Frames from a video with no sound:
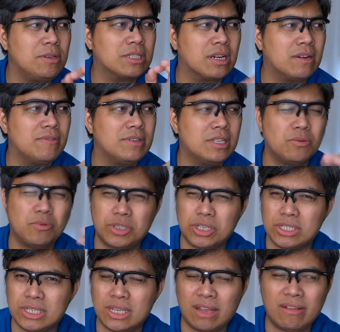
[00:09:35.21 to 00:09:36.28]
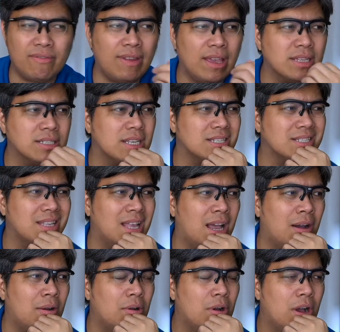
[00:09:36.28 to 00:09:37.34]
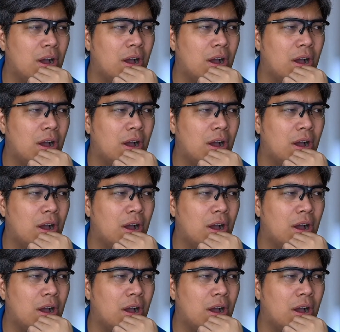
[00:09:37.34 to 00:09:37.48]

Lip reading: services, which is Netflix, is now